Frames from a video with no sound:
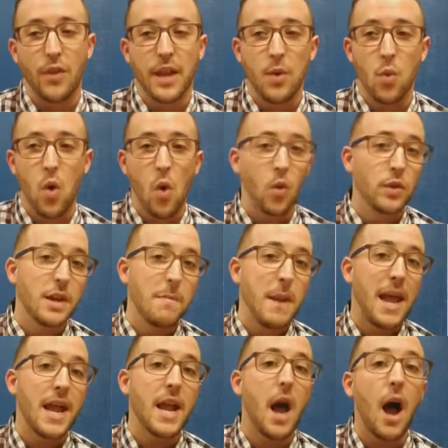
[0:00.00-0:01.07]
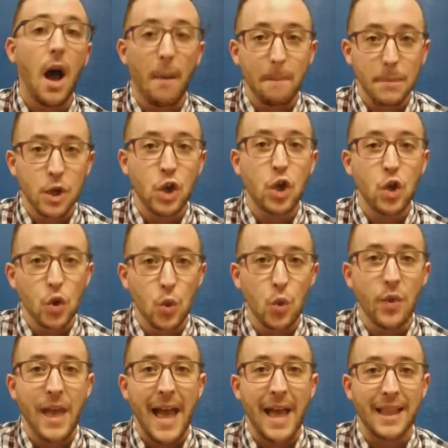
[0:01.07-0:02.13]
They will only pay up to
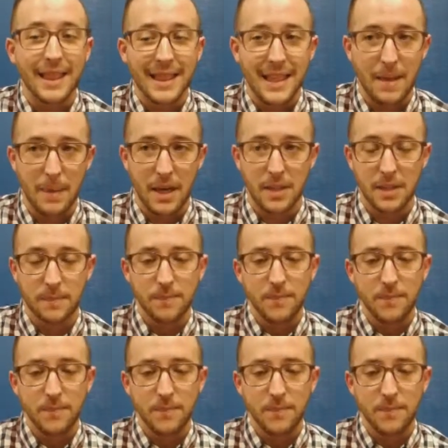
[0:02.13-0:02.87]
that limit.